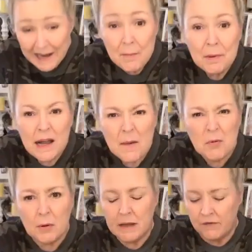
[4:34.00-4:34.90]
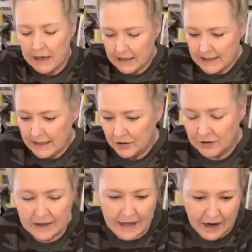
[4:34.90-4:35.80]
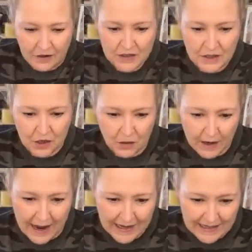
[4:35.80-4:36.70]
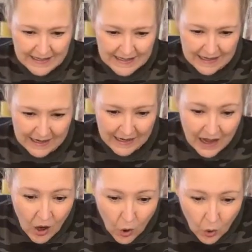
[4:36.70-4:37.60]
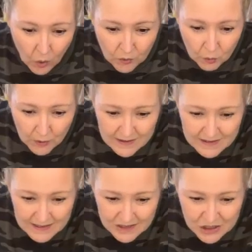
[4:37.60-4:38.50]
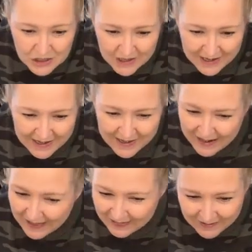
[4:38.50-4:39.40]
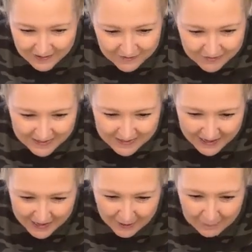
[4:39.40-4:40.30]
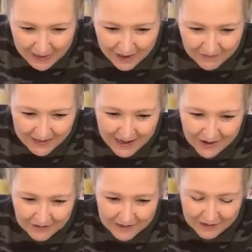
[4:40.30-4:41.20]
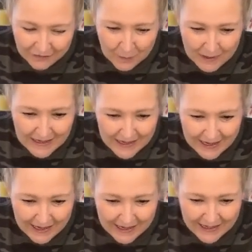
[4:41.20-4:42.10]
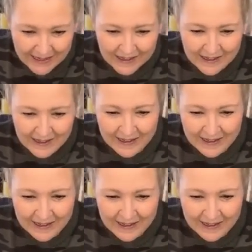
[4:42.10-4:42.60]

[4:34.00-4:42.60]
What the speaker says: pick up a couple evenings here and there so I can see Old Rusty Shed. I love the name. Howdy, howdy from Indiana.